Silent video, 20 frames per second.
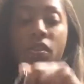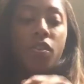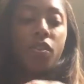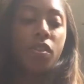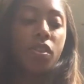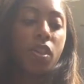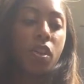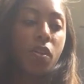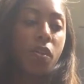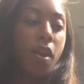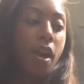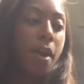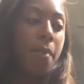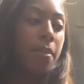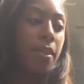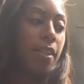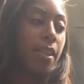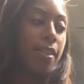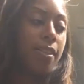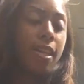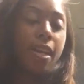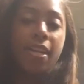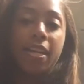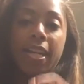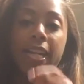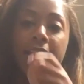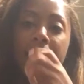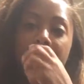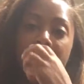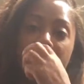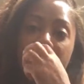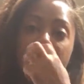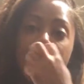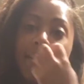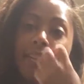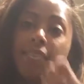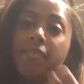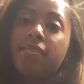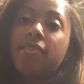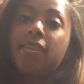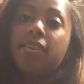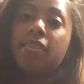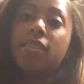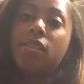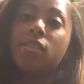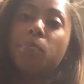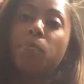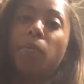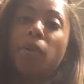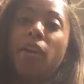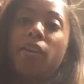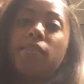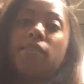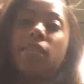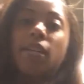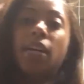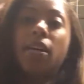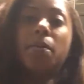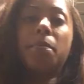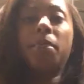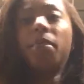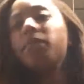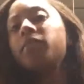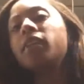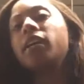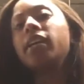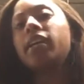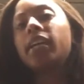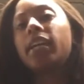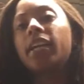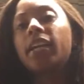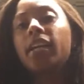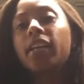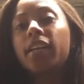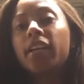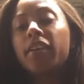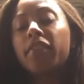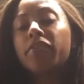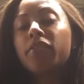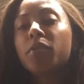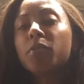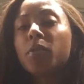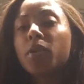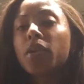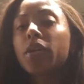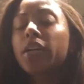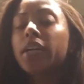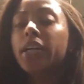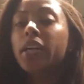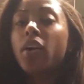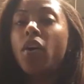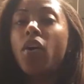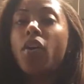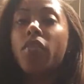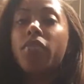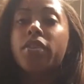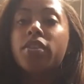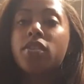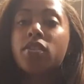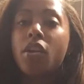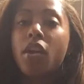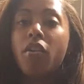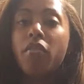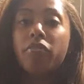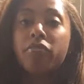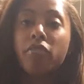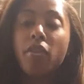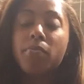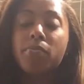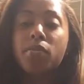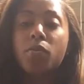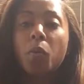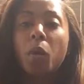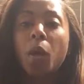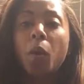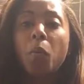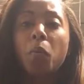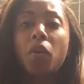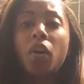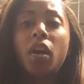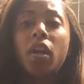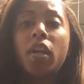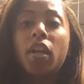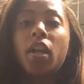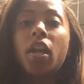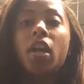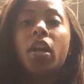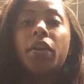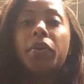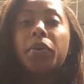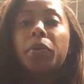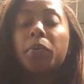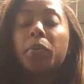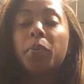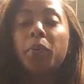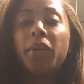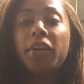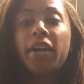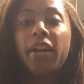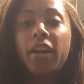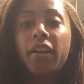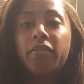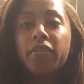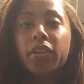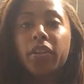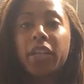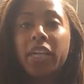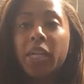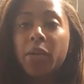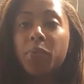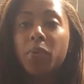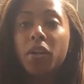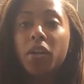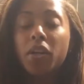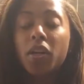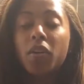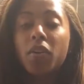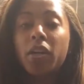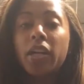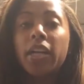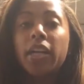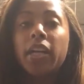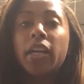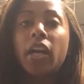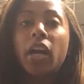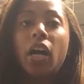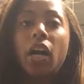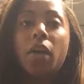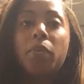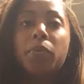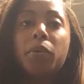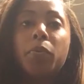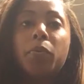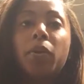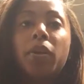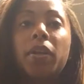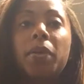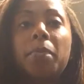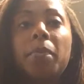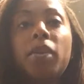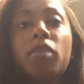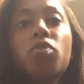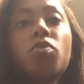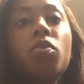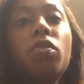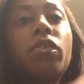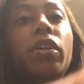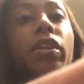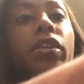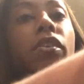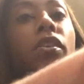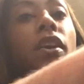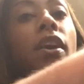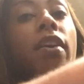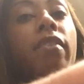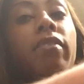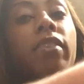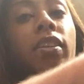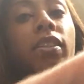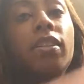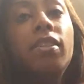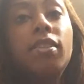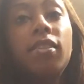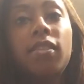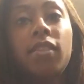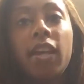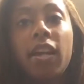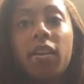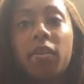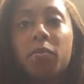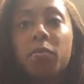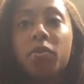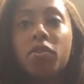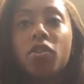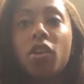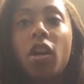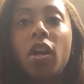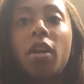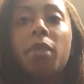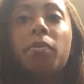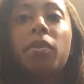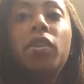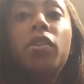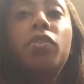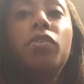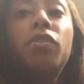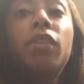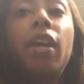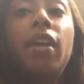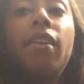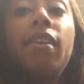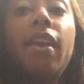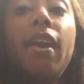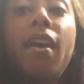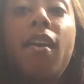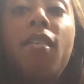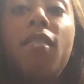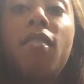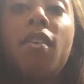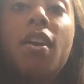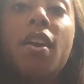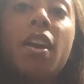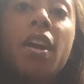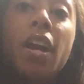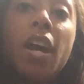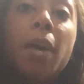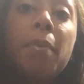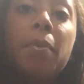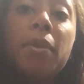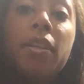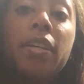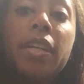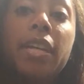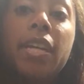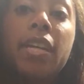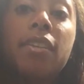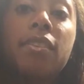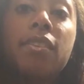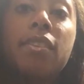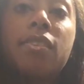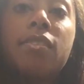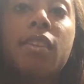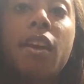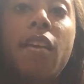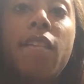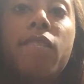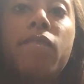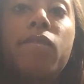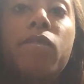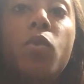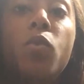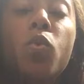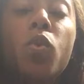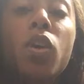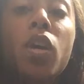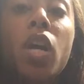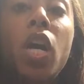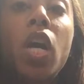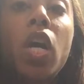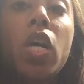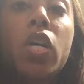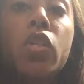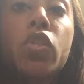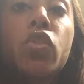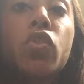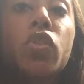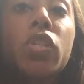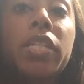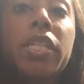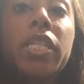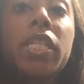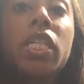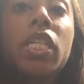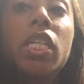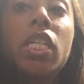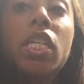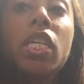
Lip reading: So I'm going to let that heat, get this browned up. Again, if you were cooking all this from square one, you would want to have your quinoa going. You want to make sure that your oven is set, which I'm going to do that now. I'm going to heat these at 400.